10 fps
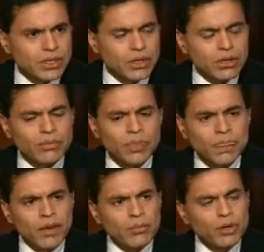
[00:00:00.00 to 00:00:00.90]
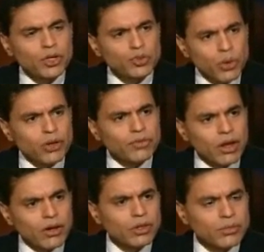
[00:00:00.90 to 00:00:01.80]
particular, because one of
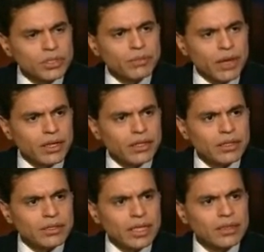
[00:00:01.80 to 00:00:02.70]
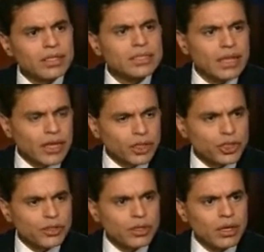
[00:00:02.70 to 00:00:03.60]
the arguments made is that this
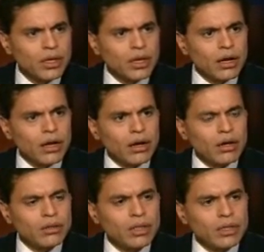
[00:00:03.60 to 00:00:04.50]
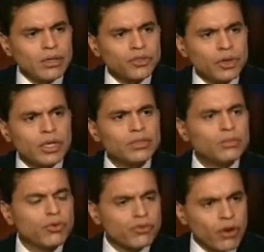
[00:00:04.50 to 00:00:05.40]
election, the Israelis
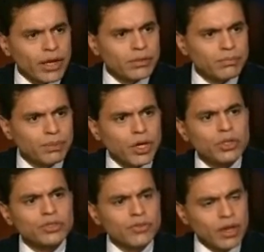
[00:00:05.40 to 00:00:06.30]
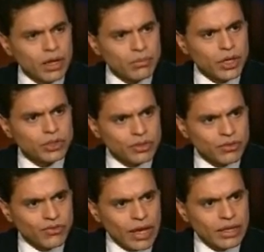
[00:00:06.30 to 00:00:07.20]
moved right because of
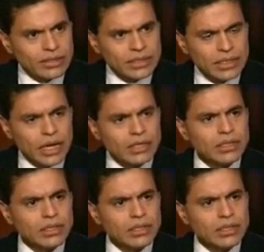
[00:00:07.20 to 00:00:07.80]
the violence in